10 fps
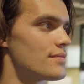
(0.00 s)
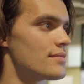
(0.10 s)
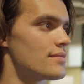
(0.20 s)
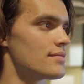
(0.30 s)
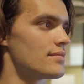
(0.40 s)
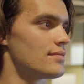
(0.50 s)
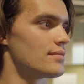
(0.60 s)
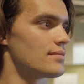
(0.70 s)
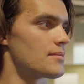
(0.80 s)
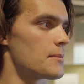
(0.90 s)

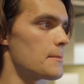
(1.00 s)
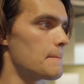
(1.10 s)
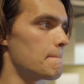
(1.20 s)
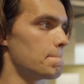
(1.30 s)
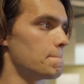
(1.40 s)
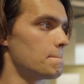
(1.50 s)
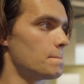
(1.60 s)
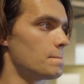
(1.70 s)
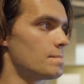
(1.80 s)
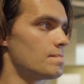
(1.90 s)

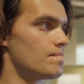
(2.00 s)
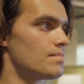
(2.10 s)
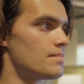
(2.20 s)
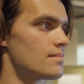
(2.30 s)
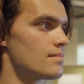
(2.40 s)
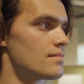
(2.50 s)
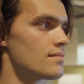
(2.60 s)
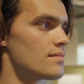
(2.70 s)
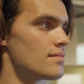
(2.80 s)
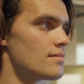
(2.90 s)

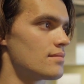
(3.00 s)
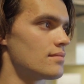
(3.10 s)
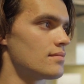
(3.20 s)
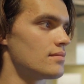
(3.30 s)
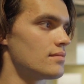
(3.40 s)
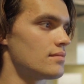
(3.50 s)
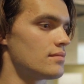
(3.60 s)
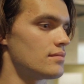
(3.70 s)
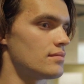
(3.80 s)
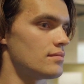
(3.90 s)

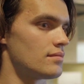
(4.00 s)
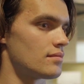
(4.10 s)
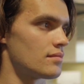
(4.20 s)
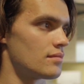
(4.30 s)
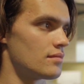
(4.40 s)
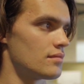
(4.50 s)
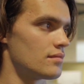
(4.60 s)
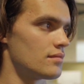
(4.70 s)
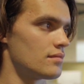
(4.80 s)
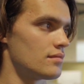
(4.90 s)

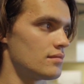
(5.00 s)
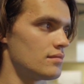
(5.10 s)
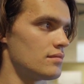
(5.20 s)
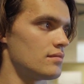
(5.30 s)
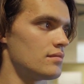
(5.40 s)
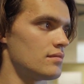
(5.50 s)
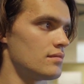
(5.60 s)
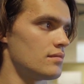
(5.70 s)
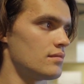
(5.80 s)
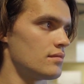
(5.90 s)

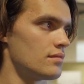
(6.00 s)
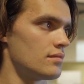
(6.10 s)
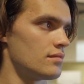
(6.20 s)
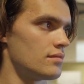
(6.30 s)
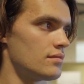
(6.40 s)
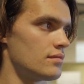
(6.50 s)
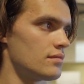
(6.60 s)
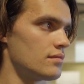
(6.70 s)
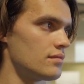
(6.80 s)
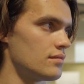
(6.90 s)

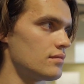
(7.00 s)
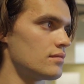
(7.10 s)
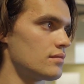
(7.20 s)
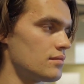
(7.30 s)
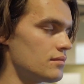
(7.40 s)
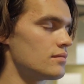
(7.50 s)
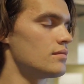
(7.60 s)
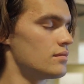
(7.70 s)
This person isn't speaking.